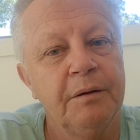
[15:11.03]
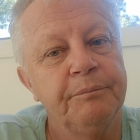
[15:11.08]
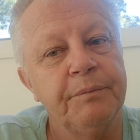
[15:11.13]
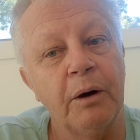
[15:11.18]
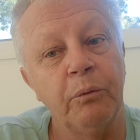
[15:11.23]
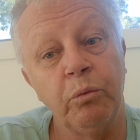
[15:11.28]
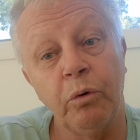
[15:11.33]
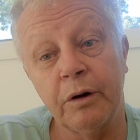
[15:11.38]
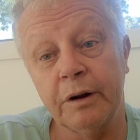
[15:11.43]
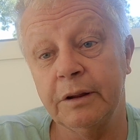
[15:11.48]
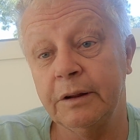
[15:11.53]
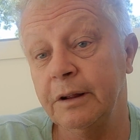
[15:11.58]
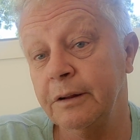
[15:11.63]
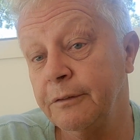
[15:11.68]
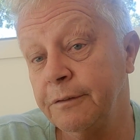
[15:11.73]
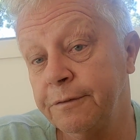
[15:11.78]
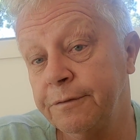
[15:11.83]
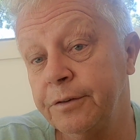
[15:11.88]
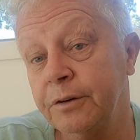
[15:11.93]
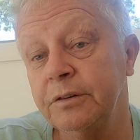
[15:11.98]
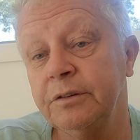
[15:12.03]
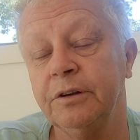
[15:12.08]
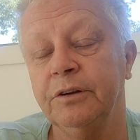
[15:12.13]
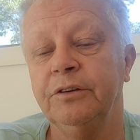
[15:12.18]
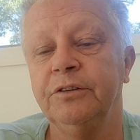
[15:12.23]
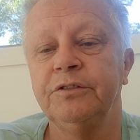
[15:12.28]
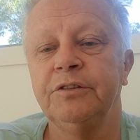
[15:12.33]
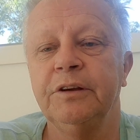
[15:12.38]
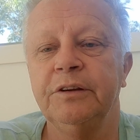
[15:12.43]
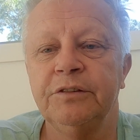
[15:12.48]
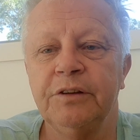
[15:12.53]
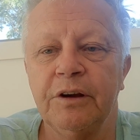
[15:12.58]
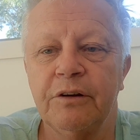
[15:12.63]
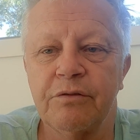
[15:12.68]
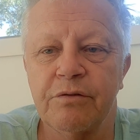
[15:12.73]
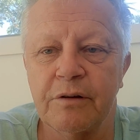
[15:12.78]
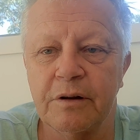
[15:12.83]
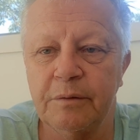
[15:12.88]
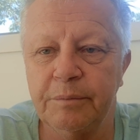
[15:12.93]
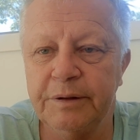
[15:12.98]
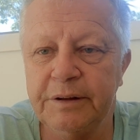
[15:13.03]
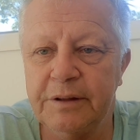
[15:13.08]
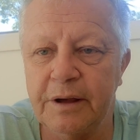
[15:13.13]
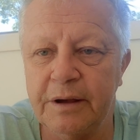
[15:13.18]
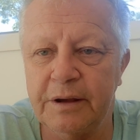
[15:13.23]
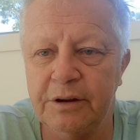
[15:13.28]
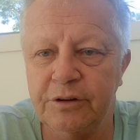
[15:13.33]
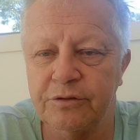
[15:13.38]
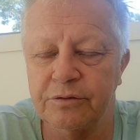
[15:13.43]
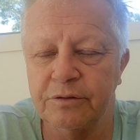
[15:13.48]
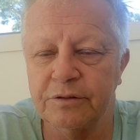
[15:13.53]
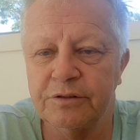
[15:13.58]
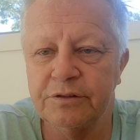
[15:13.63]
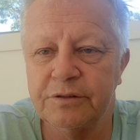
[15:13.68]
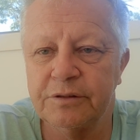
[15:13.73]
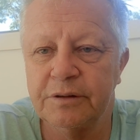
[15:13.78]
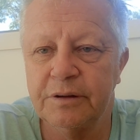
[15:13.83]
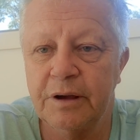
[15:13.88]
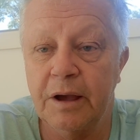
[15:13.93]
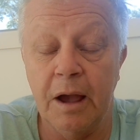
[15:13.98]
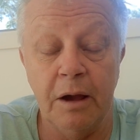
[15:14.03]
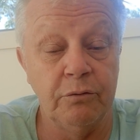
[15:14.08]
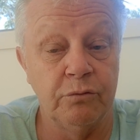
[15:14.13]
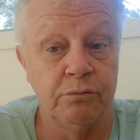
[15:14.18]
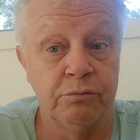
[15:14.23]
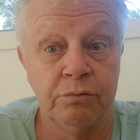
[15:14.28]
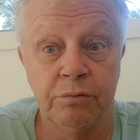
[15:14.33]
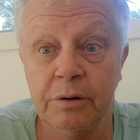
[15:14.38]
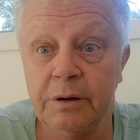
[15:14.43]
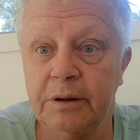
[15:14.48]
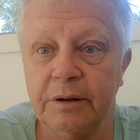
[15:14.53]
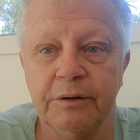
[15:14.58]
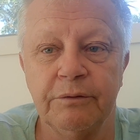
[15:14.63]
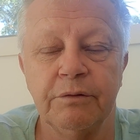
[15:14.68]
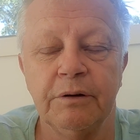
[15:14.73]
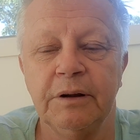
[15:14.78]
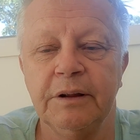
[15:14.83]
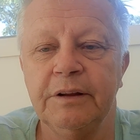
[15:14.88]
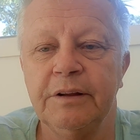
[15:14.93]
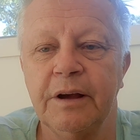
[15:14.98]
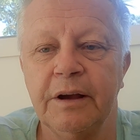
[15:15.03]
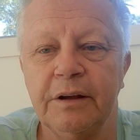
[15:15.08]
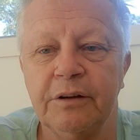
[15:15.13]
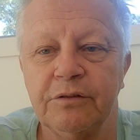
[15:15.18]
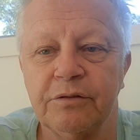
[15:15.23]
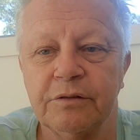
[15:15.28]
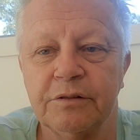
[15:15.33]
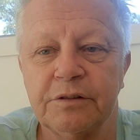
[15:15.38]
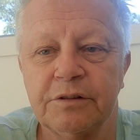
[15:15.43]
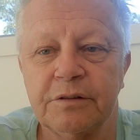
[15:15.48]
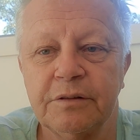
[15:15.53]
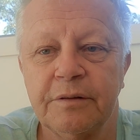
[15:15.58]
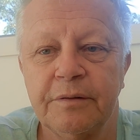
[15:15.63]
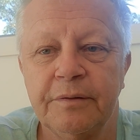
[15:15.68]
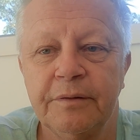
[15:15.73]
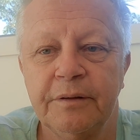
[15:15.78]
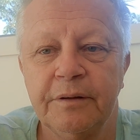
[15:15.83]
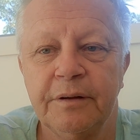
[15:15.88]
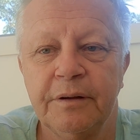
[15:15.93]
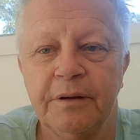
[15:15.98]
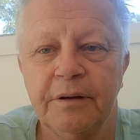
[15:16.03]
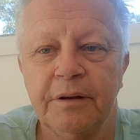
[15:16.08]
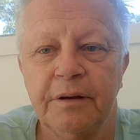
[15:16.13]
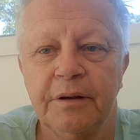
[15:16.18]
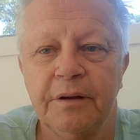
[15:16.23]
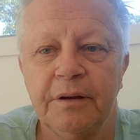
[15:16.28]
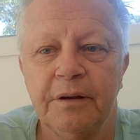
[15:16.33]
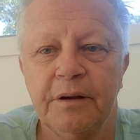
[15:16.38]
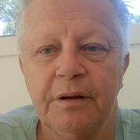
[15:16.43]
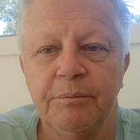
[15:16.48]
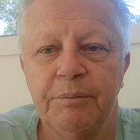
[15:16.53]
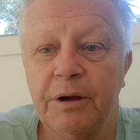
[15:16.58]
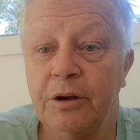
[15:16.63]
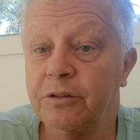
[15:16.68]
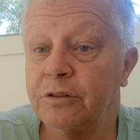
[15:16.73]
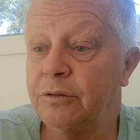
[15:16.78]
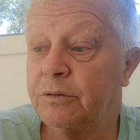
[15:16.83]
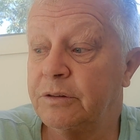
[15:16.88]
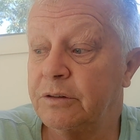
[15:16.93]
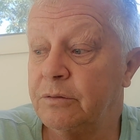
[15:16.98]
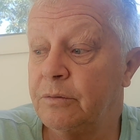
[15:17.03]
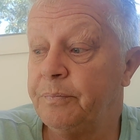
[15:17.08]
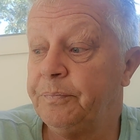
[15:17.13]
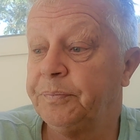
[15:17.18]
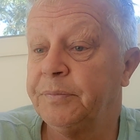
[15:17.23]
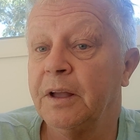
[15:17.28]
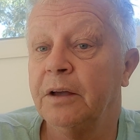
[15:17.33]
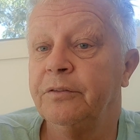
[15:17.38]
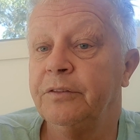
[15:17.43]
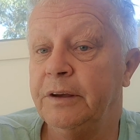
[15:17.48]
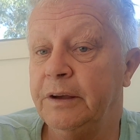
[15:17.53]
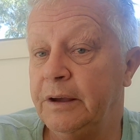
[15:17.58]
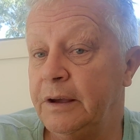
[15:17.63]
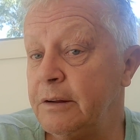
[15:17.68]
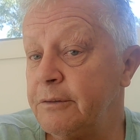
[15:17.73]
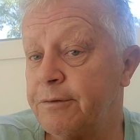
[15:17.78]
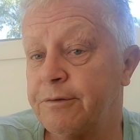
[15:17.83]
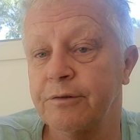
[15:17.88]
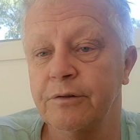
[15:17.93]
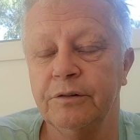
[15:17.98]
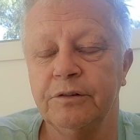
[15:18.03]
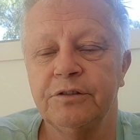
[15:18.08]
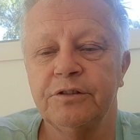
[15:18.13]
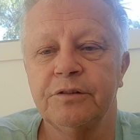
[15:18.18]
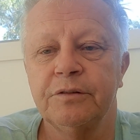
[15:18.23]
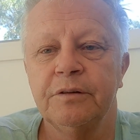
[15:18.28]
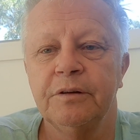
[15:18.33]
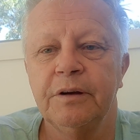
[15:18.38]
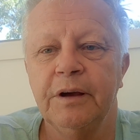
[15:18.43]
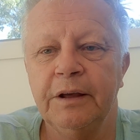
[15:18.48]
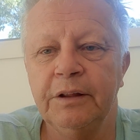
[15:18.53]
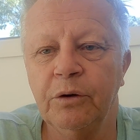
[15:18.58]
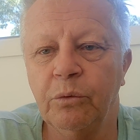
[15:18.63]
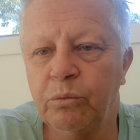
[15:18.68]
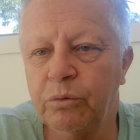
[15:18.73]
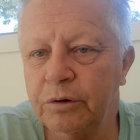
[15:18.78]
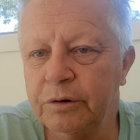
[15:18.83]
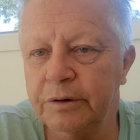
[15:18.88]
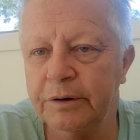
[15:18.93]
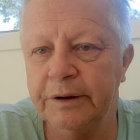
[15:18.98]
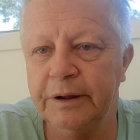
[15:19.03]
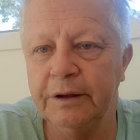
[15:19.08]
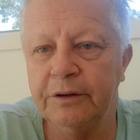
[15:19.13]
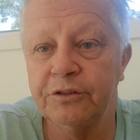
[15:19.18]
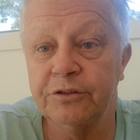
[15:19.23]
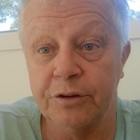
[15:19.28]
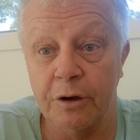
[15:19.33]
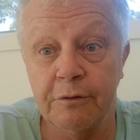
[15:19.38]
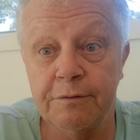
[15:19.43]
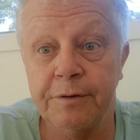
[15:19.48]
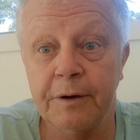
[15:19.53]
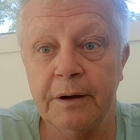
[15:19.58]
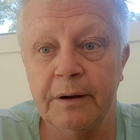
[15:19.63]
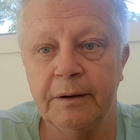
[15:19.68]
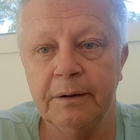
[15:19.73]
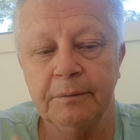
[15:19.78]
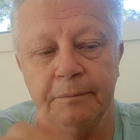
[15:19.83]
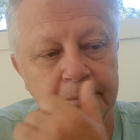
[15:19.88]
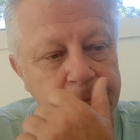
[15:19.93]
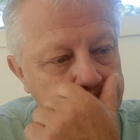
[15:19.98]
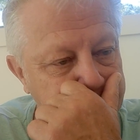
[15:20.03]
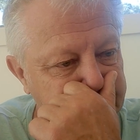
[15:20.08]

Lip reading: But what it infers is incredibly dangerous, really dangerous, because the inference in the wording so far